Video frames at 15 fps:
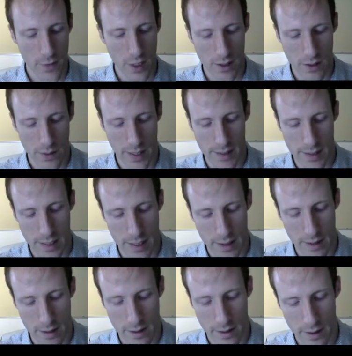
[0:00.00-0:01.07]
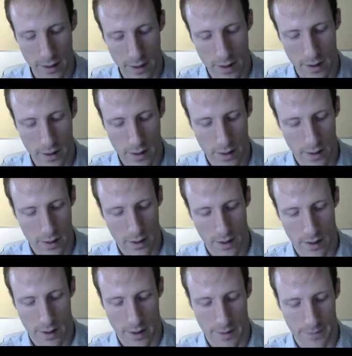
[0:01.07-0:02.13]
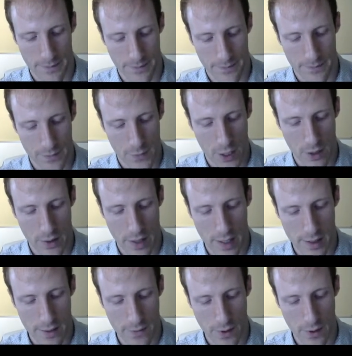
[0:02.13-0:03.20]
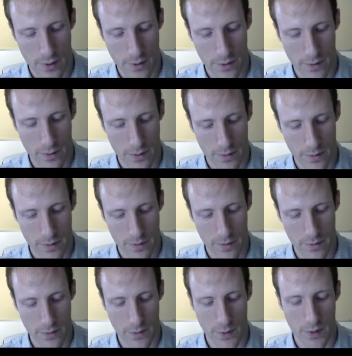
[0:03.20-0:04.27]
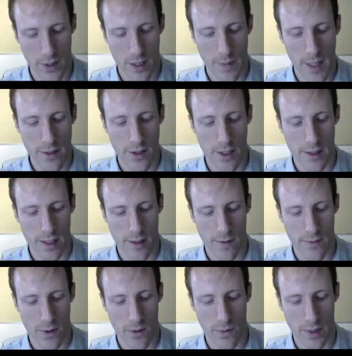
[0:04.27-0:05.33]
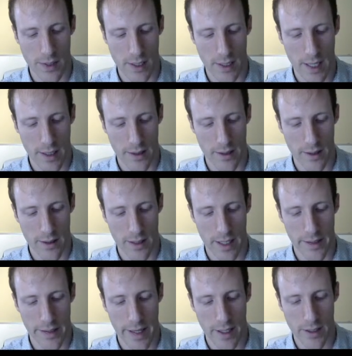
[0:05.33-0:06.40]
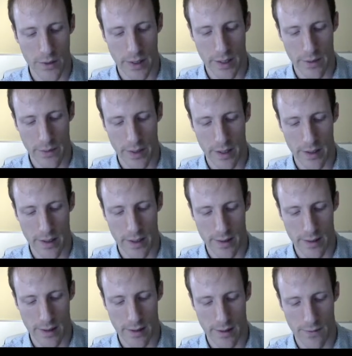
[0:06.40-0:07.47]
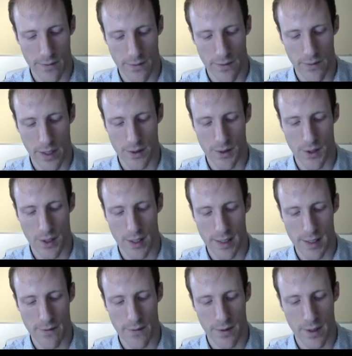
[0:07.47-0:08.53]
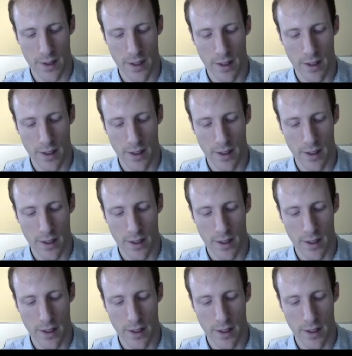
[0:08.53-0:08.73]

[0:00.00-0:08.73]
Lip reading: So we can see, SFO, in the matrix, SFO was connected to LAX with the distance of 337.